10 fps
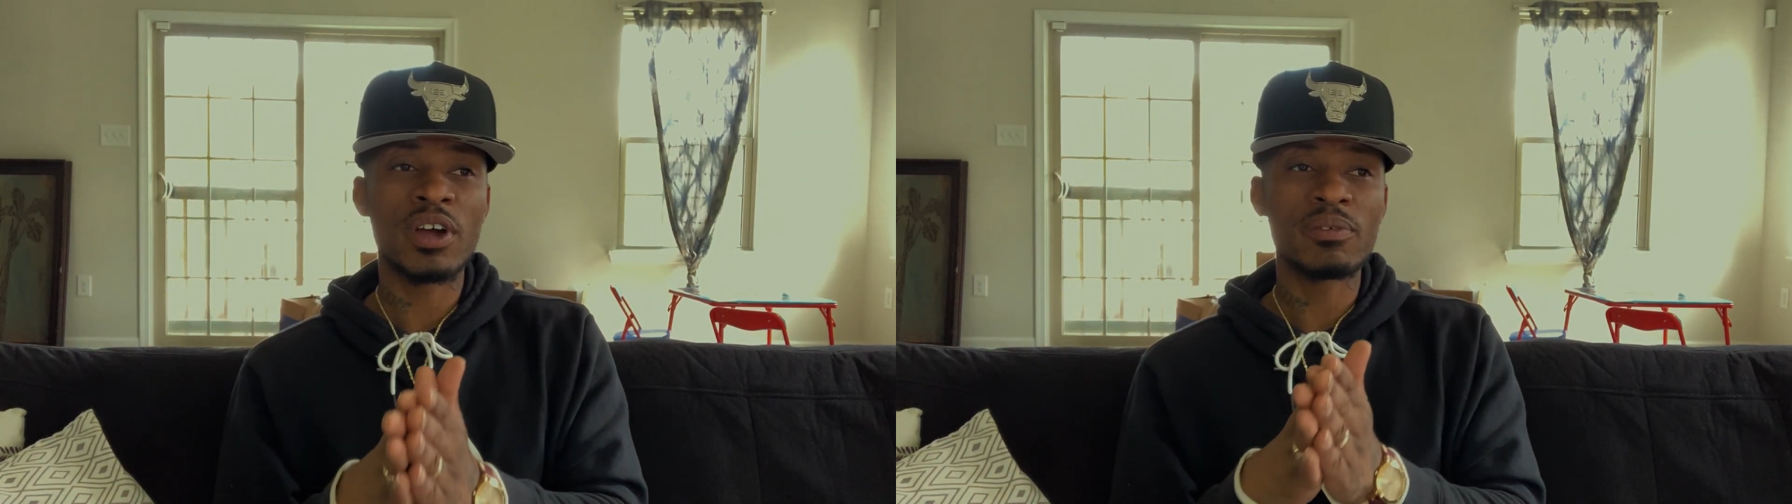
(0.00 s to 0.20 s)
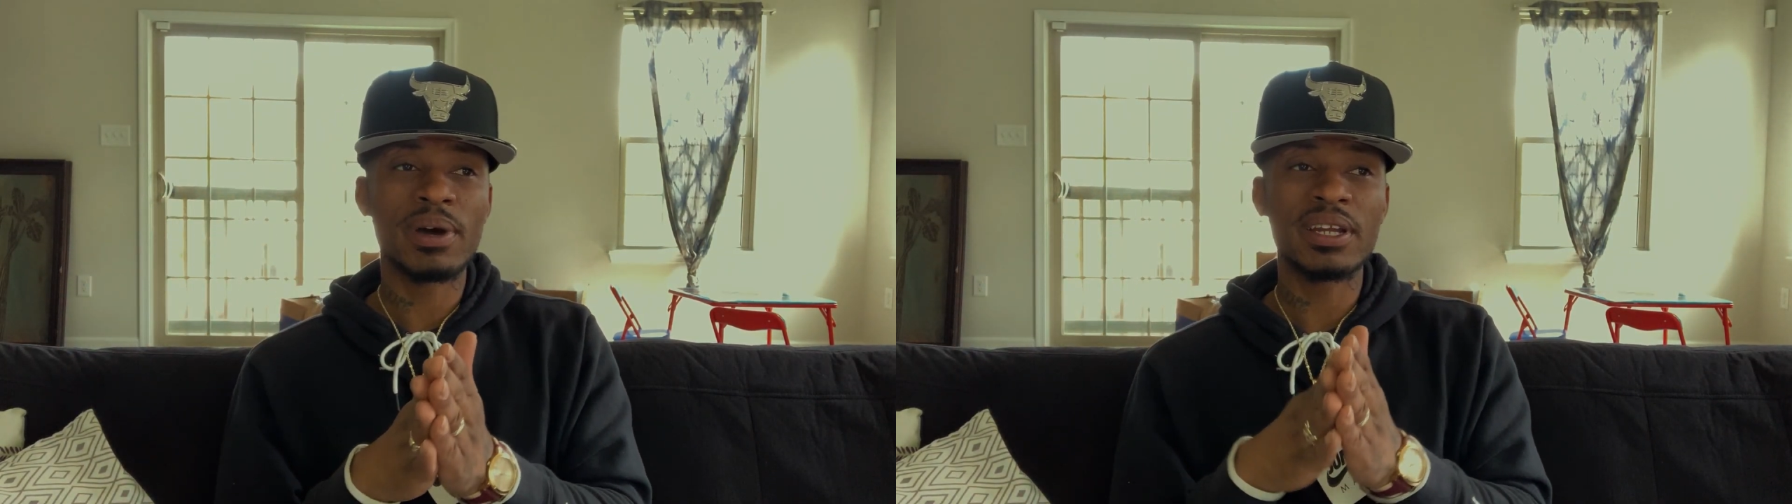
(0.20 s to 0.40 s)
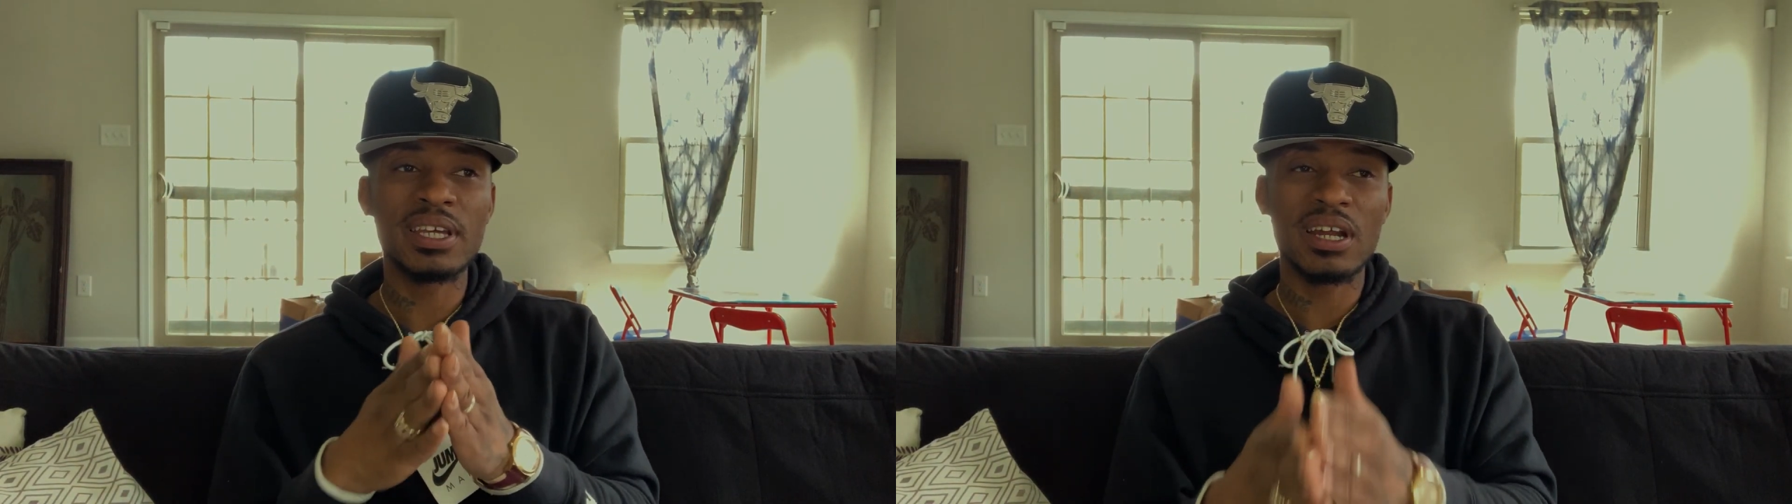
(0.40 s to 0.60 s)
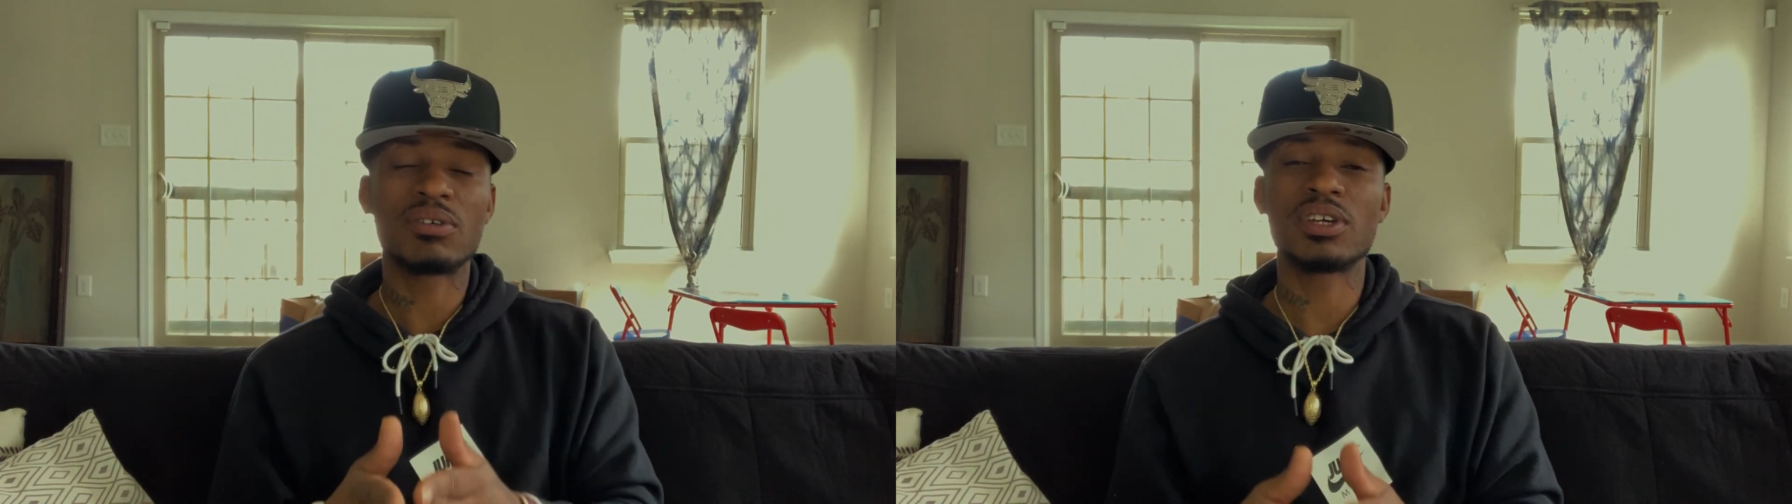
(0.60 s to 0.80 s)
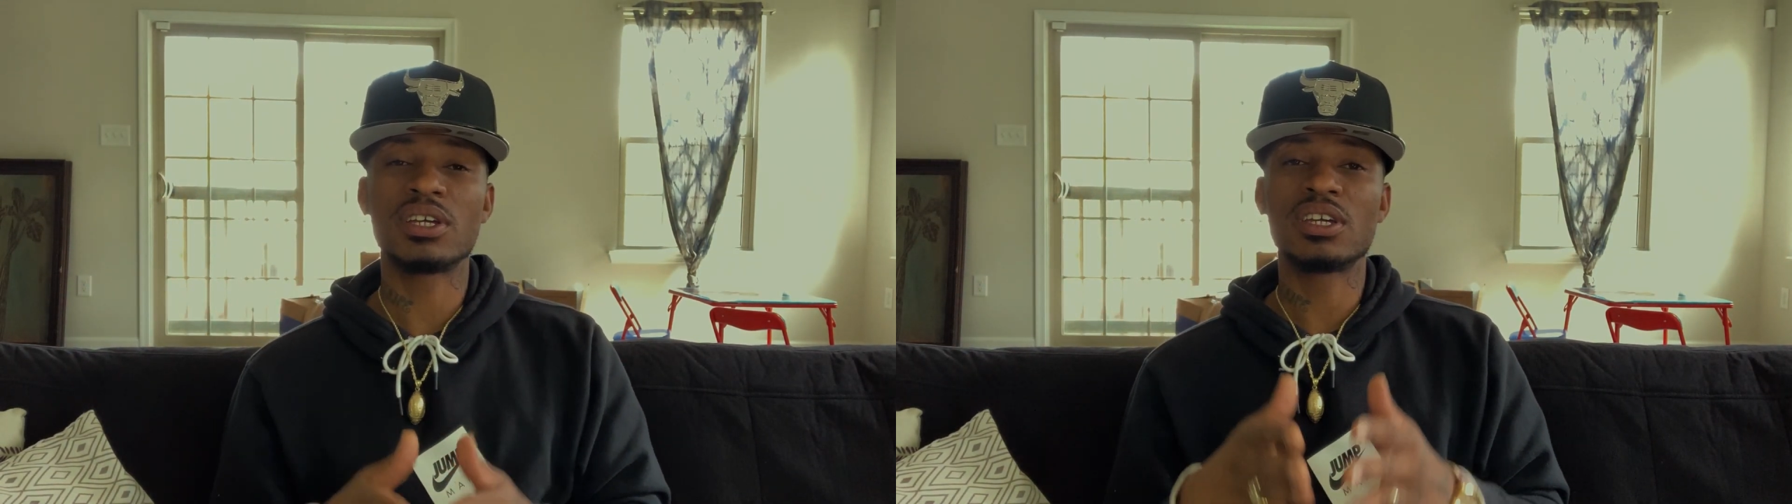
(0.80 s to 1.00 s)
everybody to get
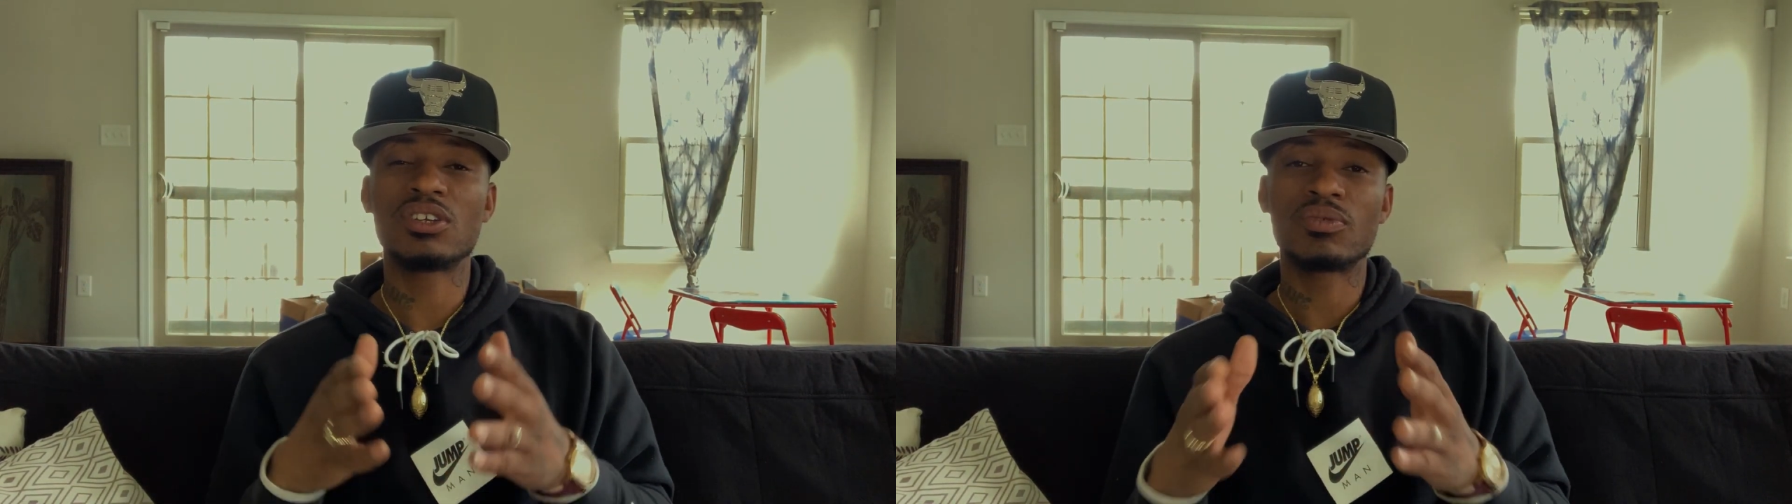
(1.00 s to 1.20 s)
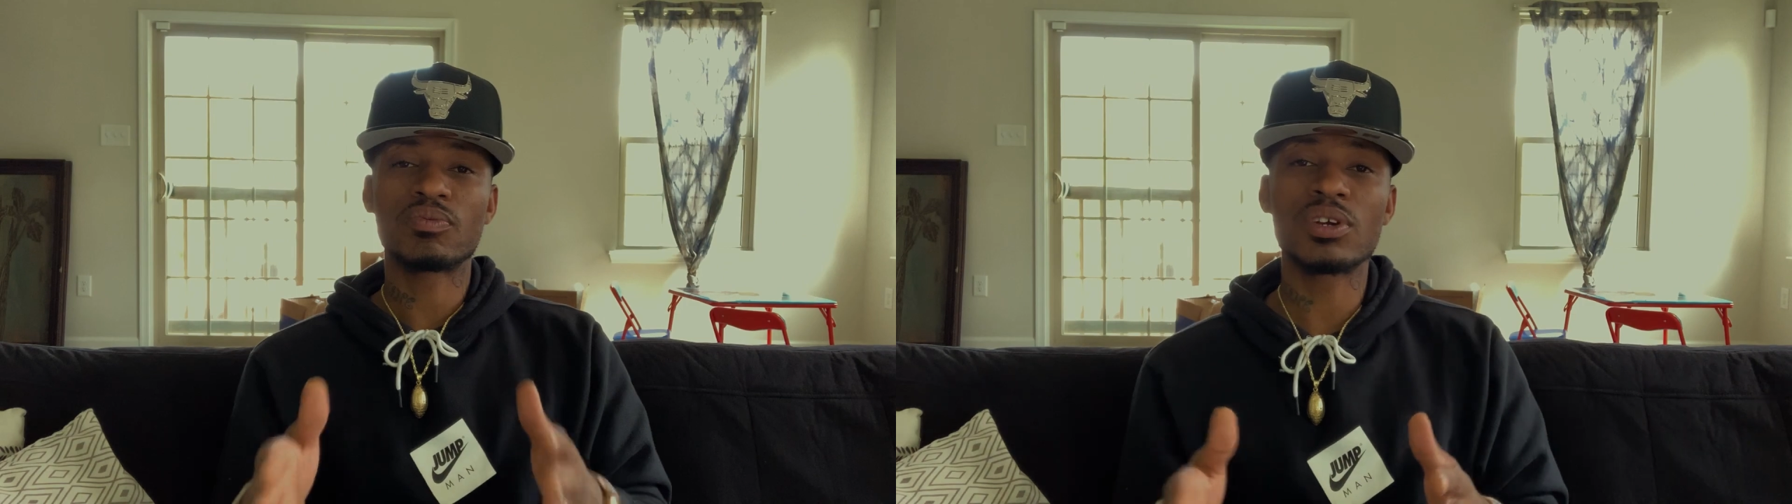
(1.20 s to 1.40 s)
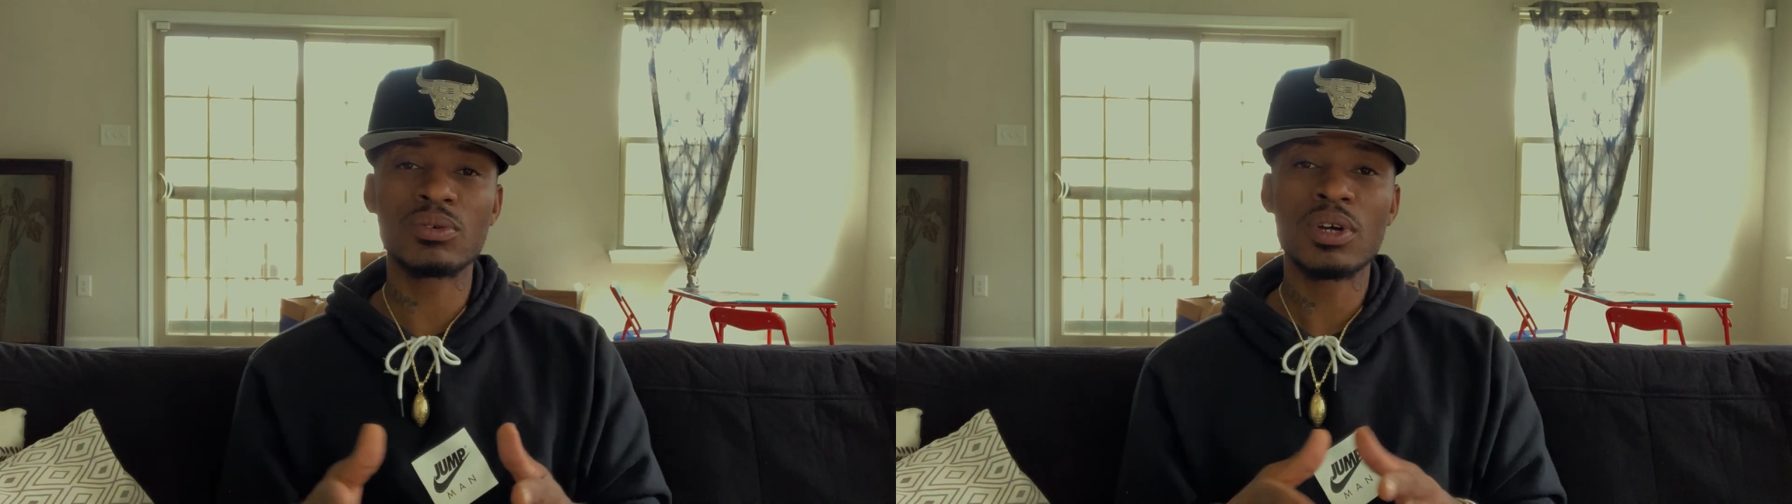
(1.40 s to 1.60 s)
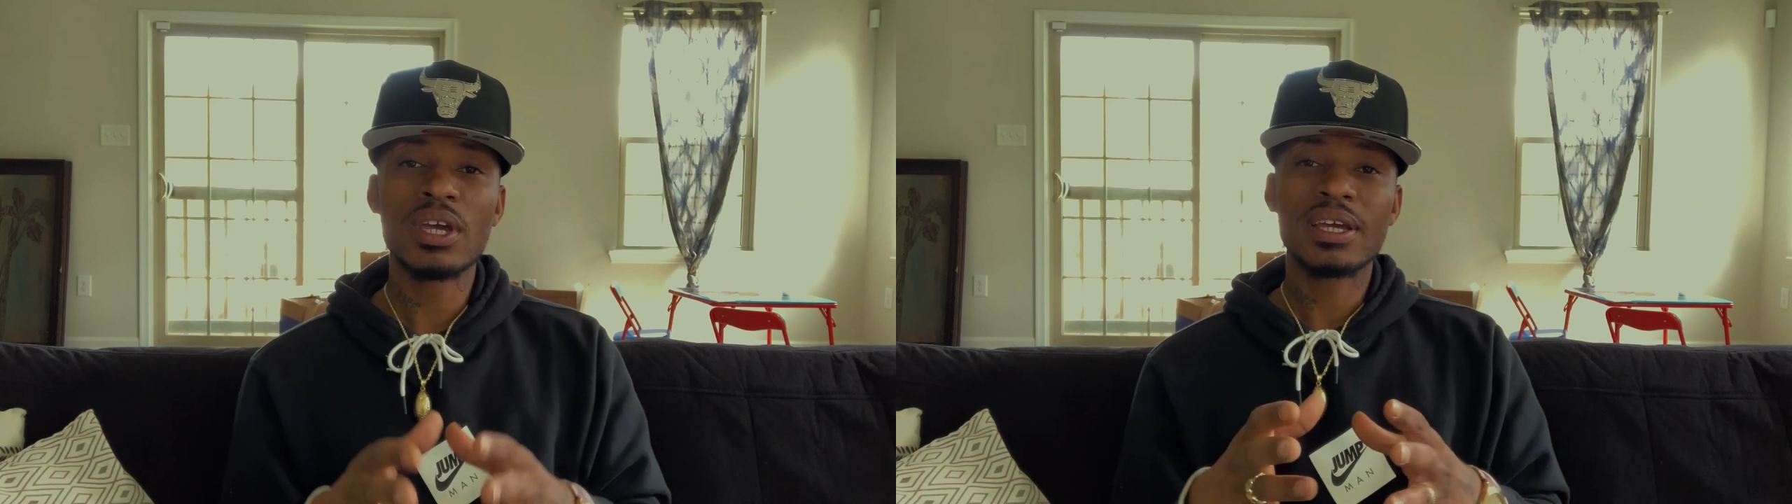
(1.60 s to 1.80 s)
out here and get in the rental.